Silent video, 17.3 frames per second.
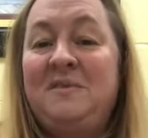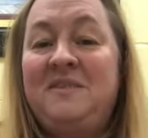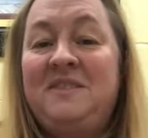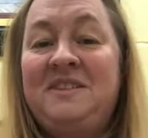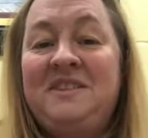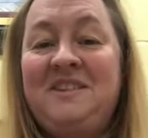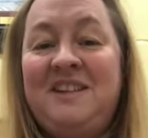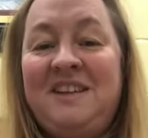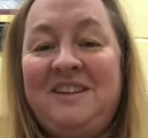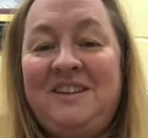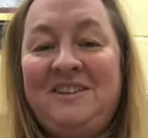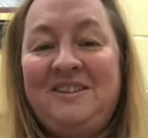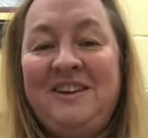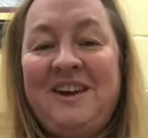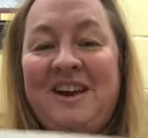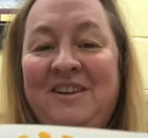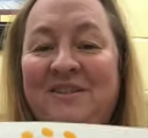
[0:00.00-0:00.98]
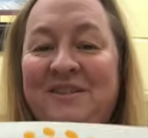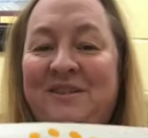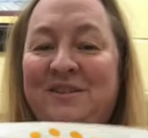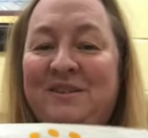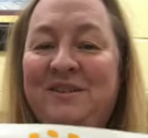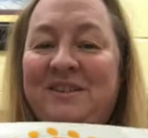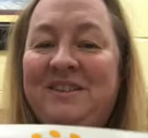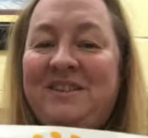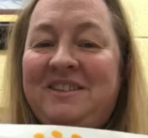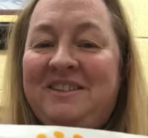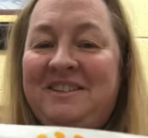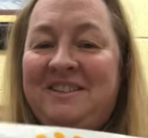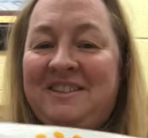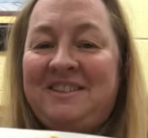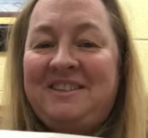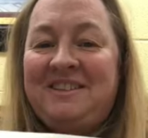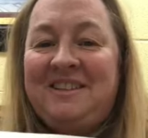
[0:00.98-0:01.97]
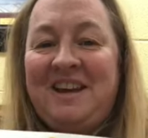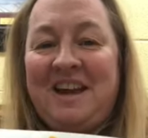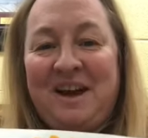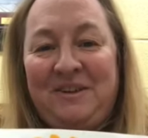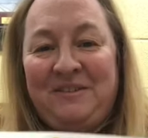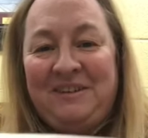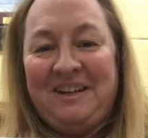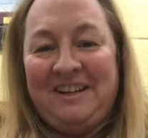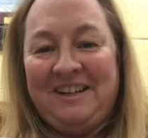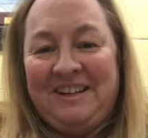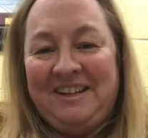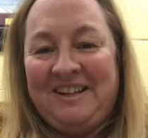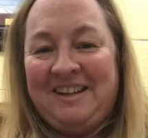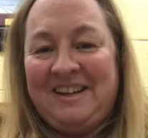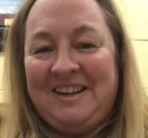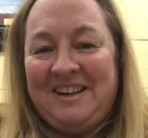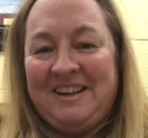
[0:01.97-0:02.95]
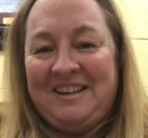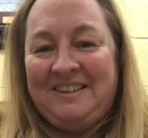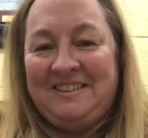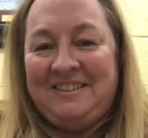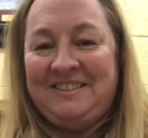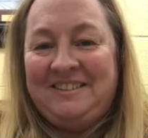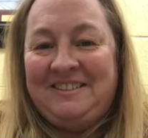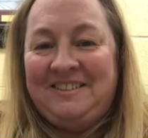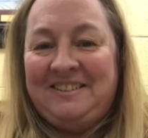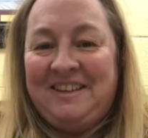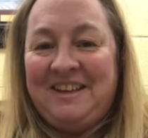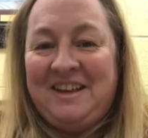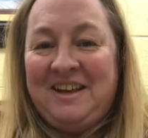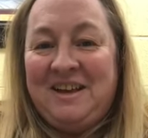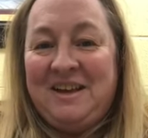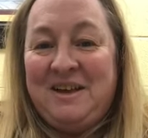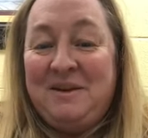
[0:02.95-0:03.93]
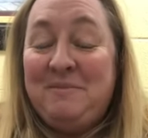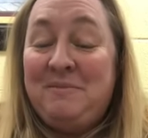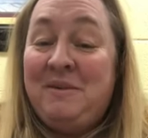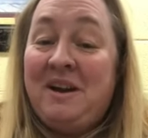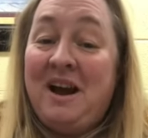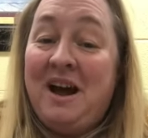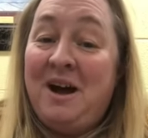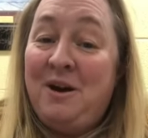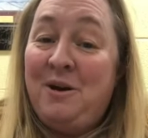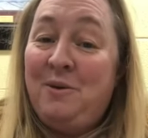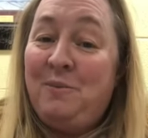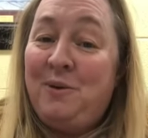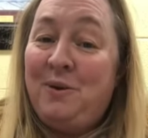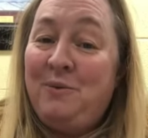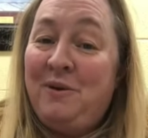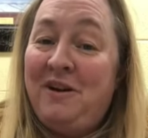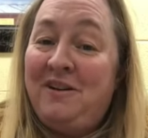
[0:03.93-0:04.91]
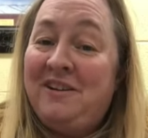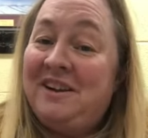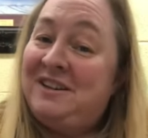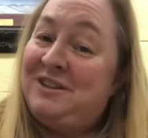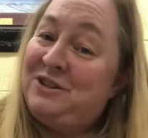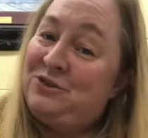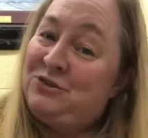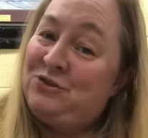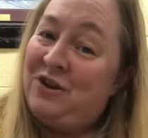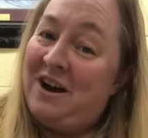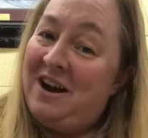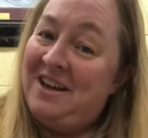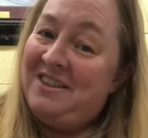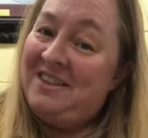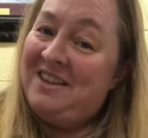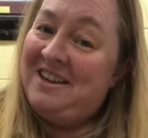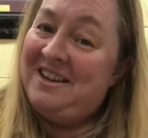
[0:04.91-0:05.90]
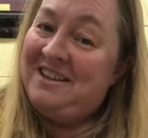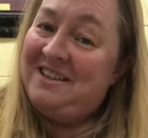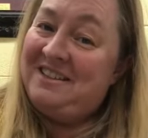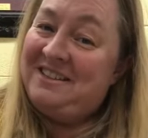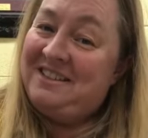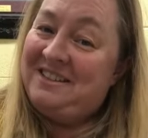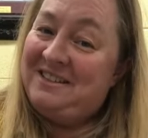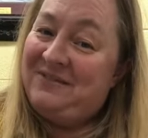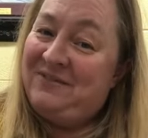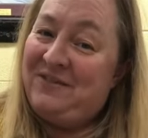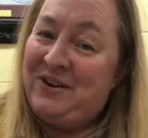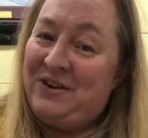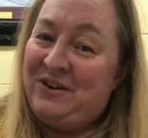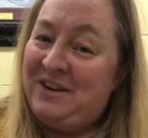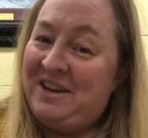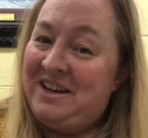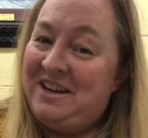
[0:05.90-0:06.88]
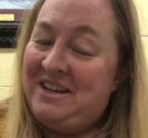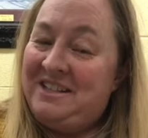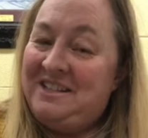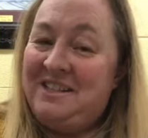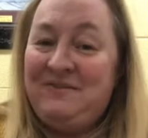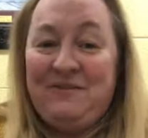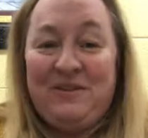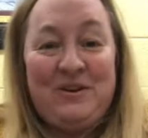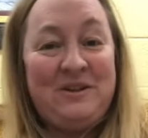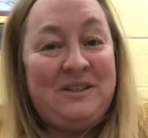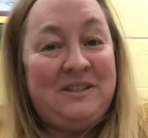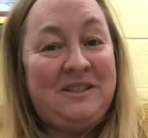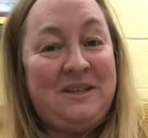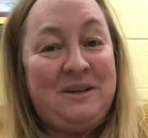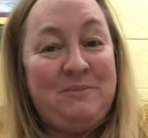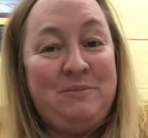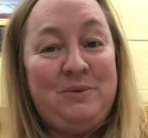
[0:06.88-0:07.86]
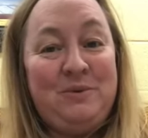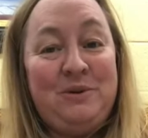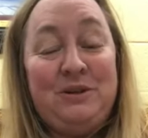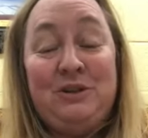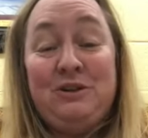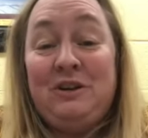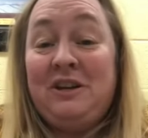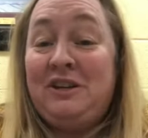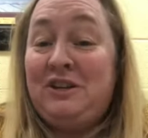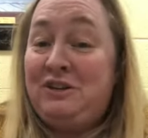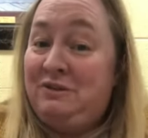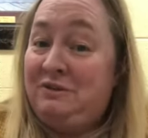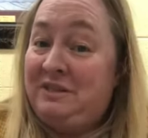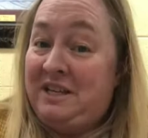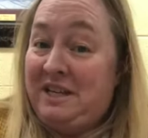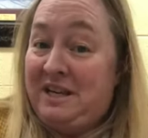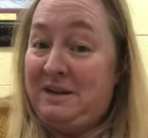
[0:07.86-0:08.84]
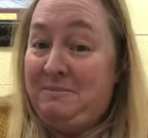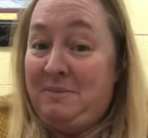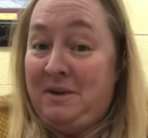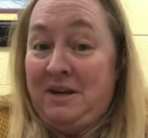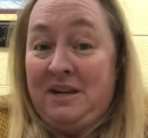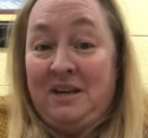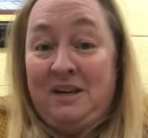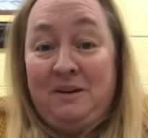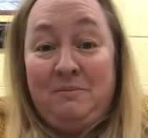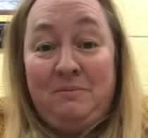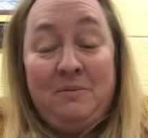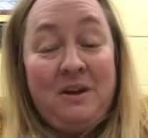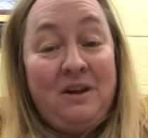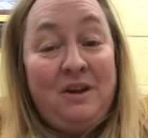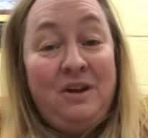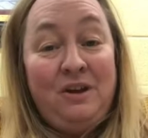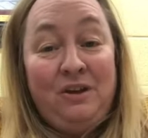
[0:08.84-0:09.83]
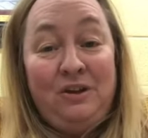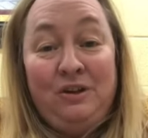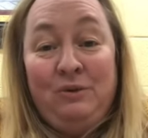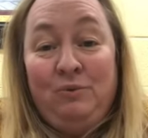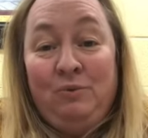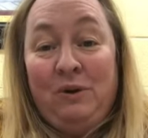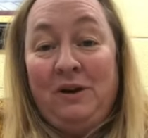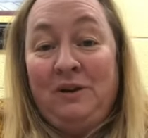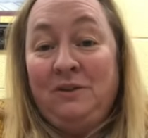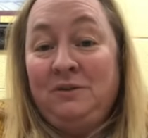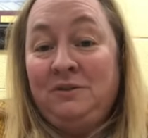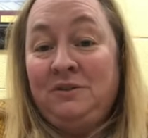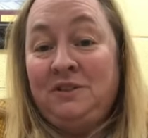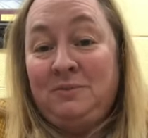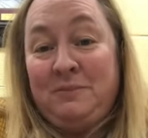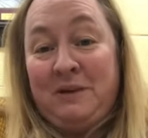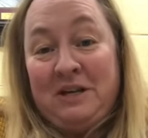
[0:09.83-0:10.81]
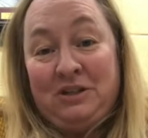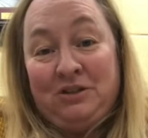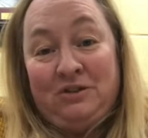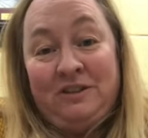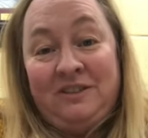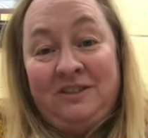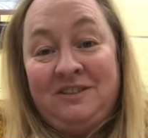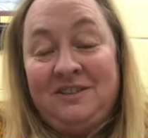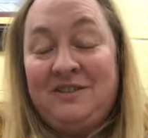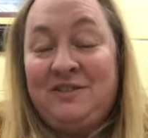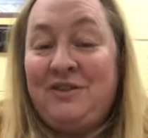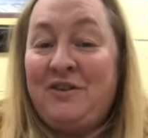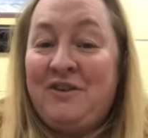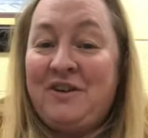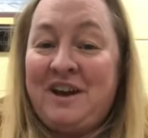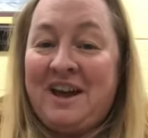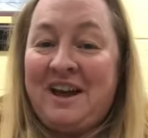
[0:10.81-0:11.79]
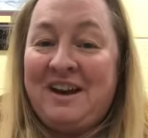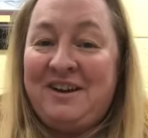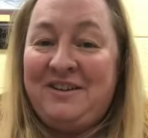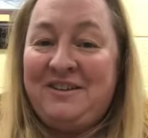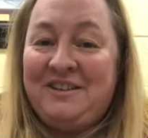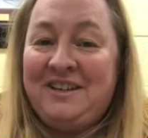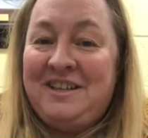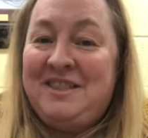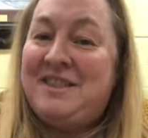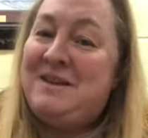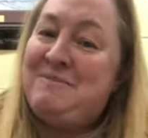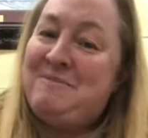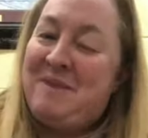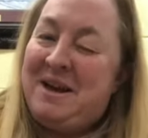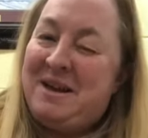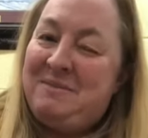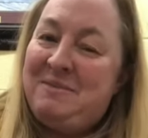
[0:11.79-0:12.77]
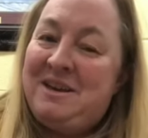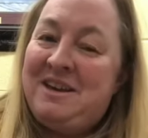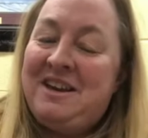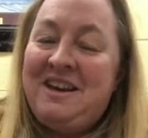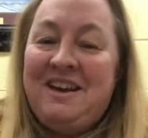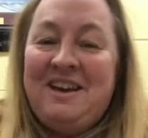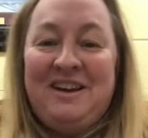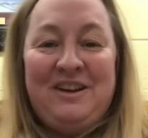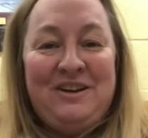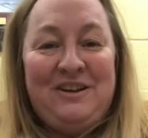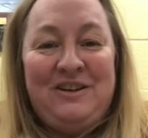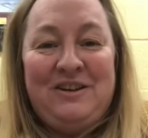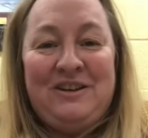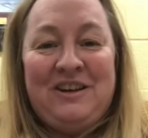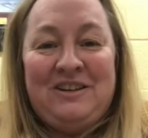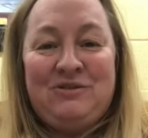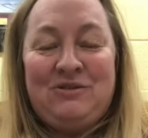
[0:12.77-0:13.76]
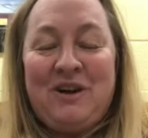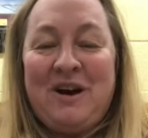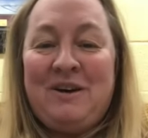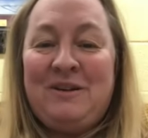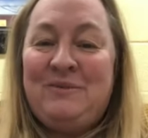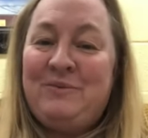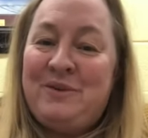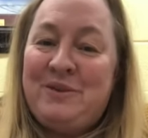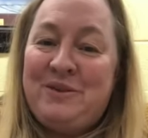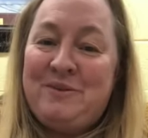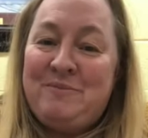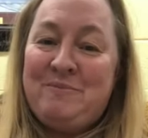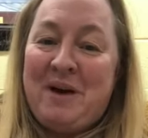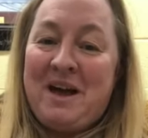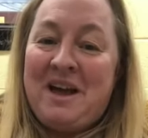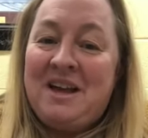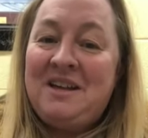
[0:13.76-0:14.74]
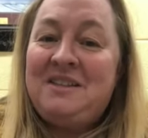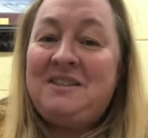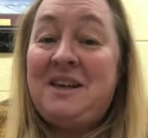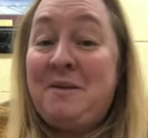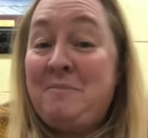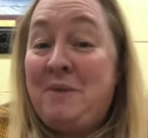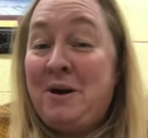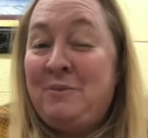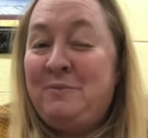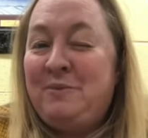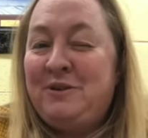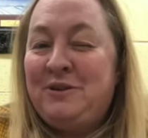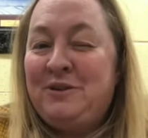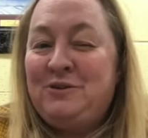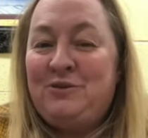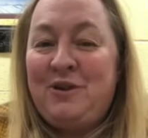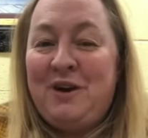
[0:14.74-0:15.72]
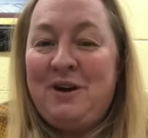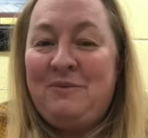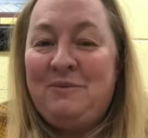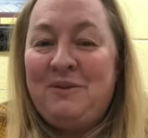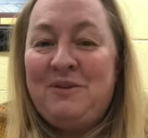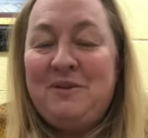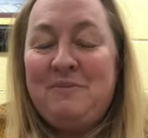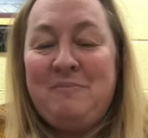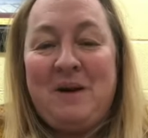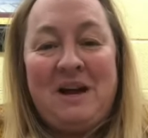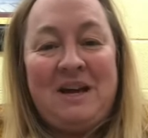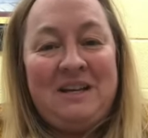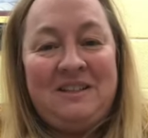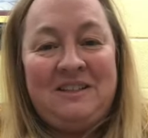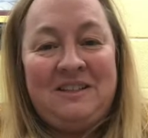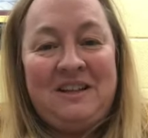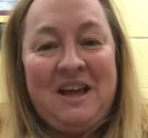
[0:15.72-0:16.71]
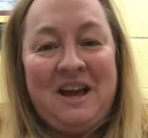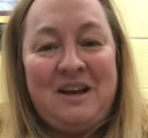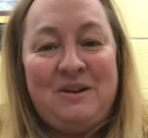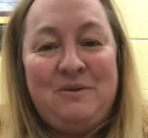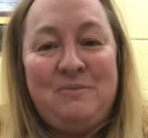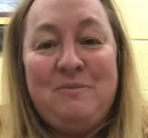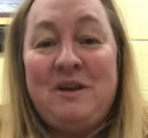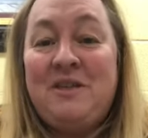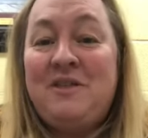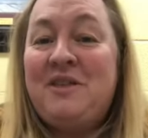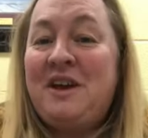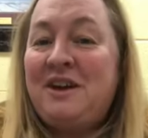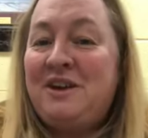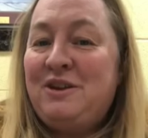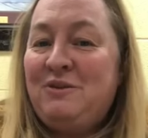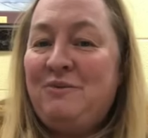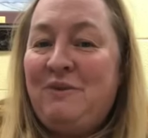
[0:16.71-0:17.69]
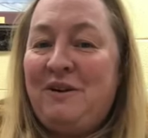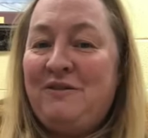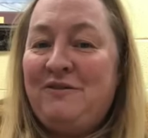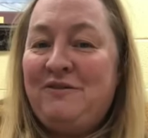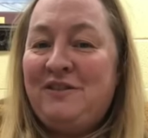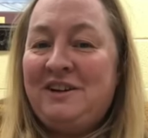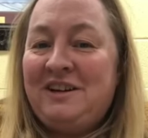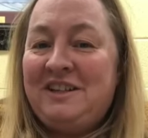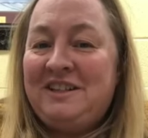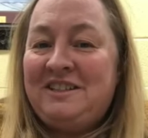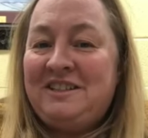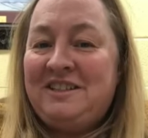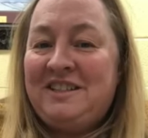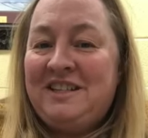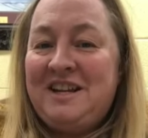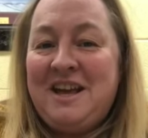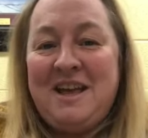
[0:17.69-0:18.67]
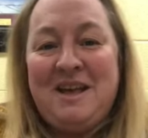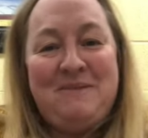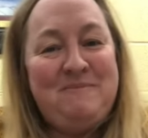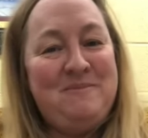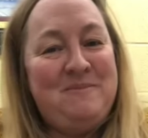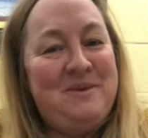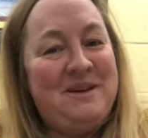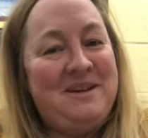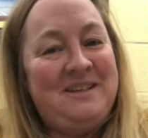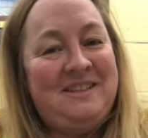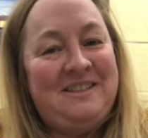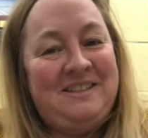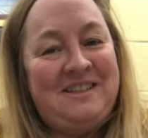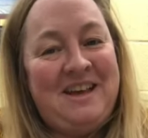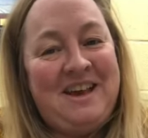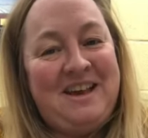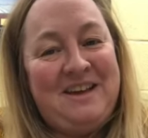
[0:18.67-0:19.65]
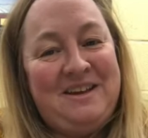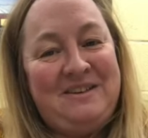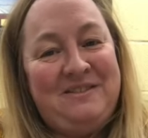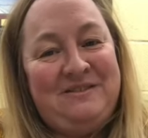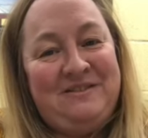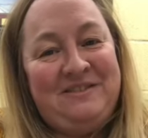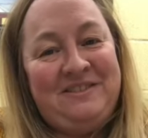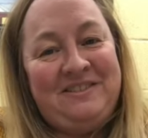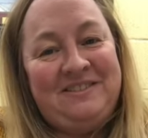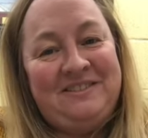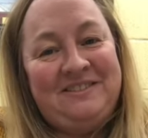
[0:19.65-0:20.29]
See, look how cool this is and how neat it is. But I hope you all get to try this. It's very easy, very simple, and you can use any medium you want, especially to start out, and then maybe you can try it with the paints. I'm hoping to try it with the paints later, but thank you all for listening and be safe.